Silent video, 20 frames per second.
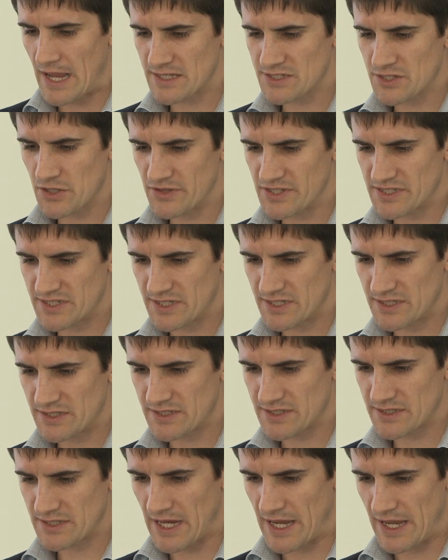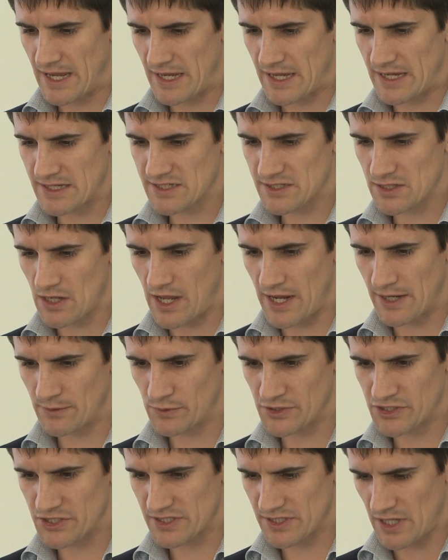So this is a slide
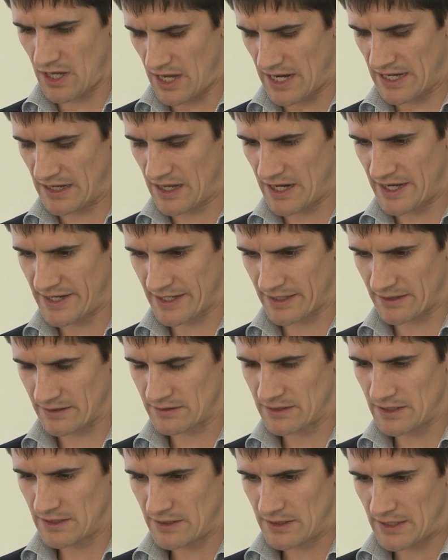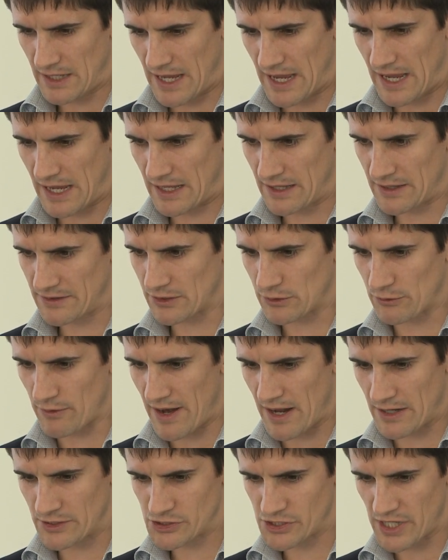which is highlighting the
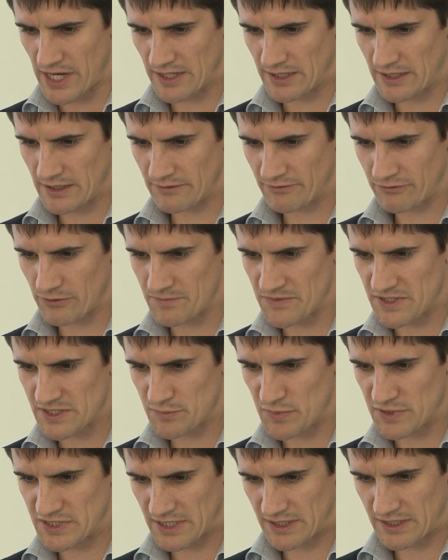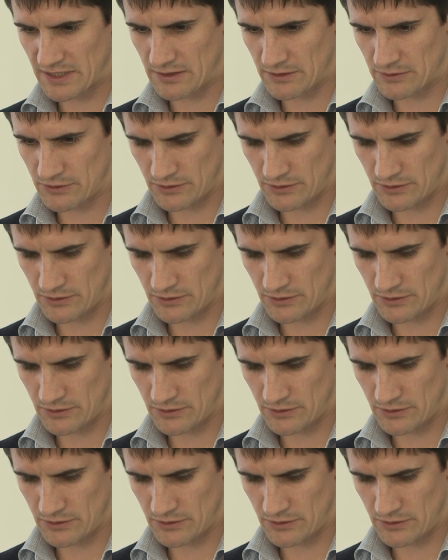ground shaking from this particular